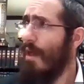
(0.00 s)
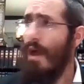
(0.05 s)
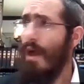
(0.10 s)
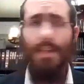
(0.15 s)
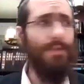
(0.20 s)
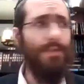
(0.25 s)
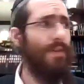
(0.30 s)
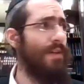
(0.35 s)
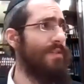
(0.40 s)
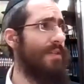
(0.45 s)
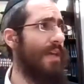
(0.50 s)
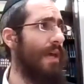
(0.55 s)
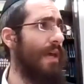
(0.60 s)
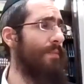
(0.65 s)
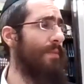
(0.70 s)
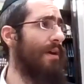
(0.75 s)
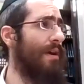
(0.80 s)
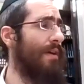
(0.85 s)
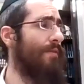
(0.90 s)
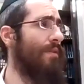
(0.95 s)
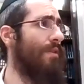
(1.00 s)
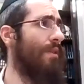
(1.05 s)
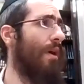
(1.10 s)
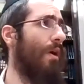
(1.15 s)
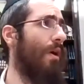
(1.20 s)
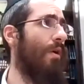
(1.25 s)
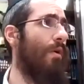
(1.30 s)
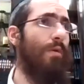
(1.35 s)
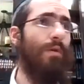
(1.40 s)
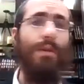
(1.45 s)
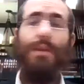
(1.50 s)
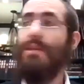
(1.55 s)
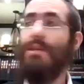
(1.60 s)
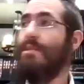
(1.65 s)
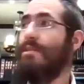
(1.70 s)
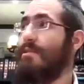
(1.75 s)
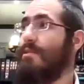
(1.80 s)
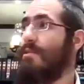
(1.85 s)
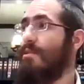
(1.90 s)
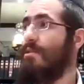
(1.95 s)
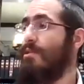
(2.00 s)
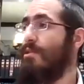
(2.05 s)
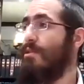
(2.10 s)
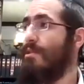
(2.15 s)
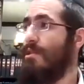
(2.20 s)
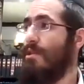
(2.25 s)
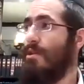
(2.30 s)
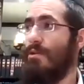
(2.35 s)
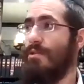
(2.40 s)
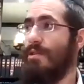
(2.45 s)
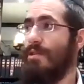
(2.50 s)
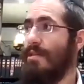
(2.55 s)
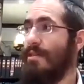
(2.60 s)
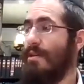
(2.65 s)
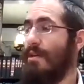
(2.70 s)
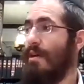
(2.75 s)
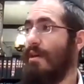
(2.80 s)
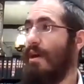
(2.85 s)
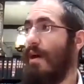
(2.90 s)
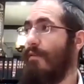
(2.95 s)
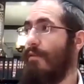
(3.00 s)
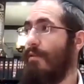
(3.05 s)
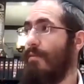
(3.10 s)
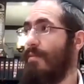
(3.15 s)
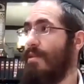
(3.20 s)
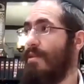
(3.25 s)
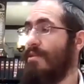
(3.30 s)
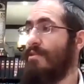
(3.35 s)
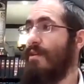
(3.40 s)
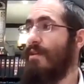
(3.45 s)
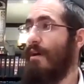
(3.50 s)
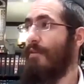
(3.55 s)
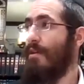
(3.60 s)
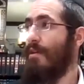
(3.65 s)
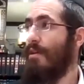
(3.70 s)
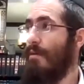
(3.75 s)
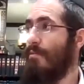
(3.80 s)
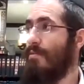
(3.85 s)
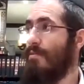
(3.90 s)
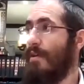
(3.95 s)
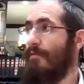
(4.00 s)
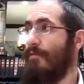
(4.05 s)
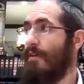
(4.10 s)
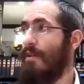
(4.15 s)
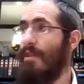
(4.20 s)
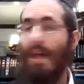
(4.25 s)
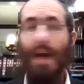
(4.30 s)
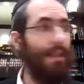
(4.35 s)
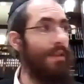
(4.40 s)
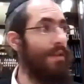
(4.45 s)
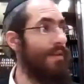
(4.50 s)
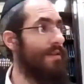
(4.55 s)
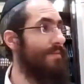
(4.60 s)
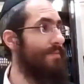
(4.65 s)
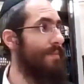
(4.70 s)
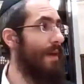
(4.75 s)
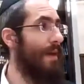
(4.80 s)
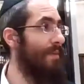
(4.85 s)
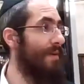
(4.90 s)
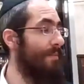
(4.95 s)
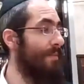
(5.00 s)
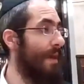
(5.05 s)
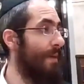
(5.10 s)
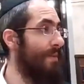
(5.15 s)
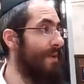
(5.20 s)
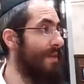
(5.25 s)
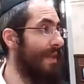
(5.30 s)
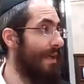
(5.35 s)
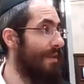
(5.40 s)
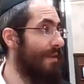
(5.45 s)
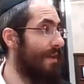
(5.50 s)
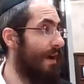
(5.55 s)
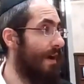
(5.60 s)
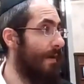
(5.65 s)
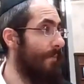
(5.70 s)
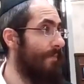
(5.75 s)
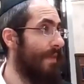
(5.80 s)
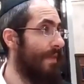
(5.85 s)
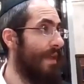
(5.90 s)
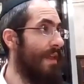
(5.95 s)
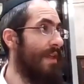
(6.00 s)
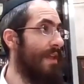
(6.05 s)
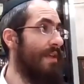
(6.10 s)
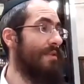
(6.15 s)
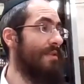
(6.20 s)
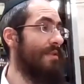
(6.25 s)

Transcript: a Sefiras HaOmer, even though it's until Tesek Kavim, it's Safek Yom, Safek Laila. It's maybe daytime. Okay.